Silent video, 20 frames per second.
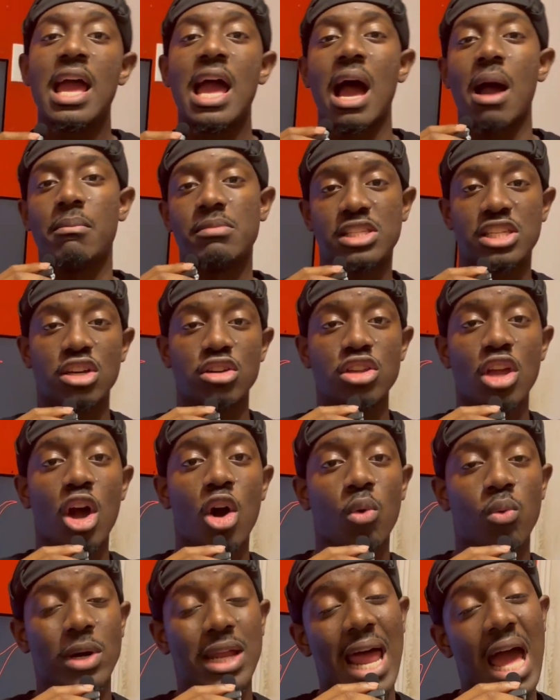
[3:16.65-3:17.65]
I'm gonna tell
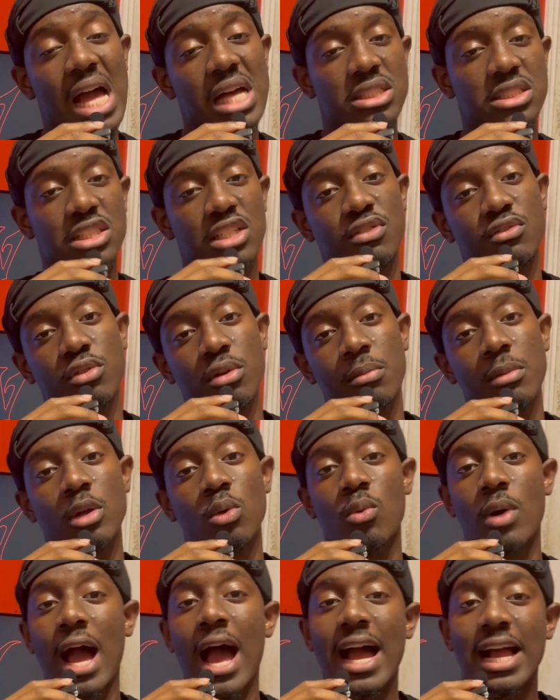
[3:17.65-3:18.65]
y'all what I seen from it,
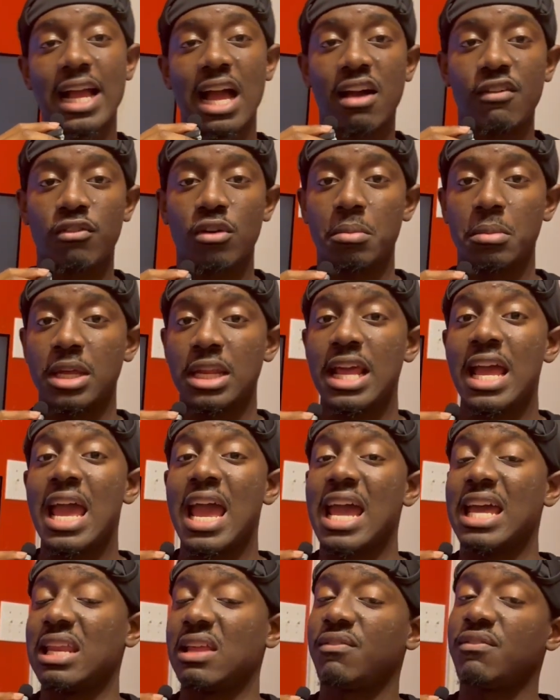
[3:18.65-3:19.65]
what I got from it,
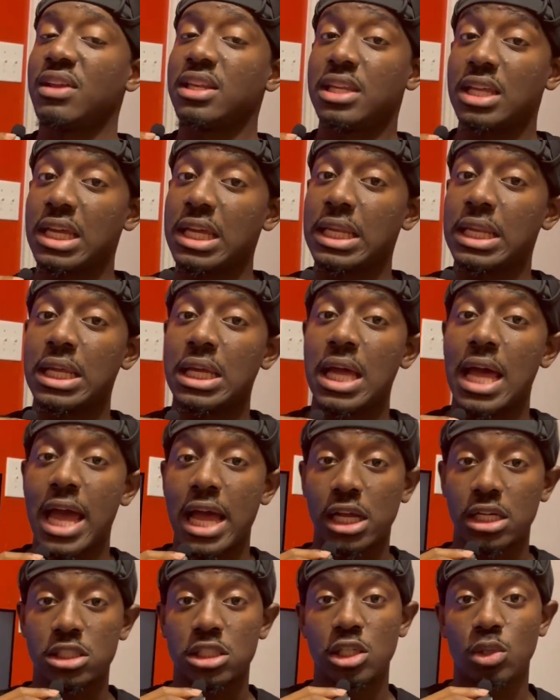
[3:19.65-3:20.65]
and if it did
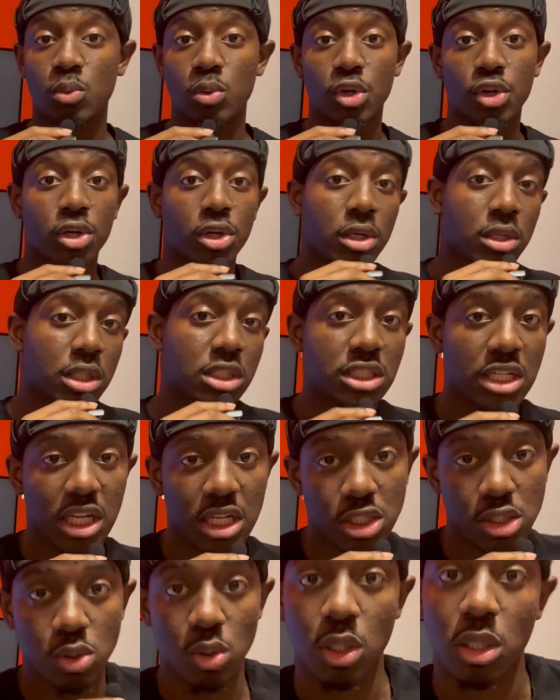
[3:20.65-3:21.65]
actually work. Let's get
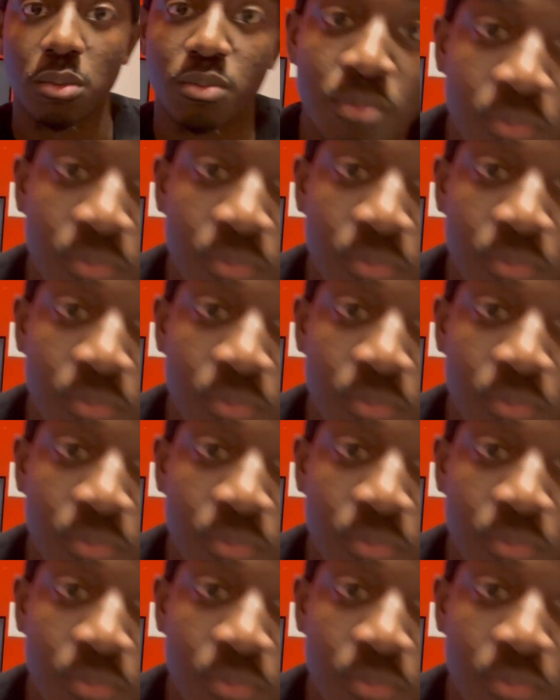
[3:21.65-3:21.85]
into it.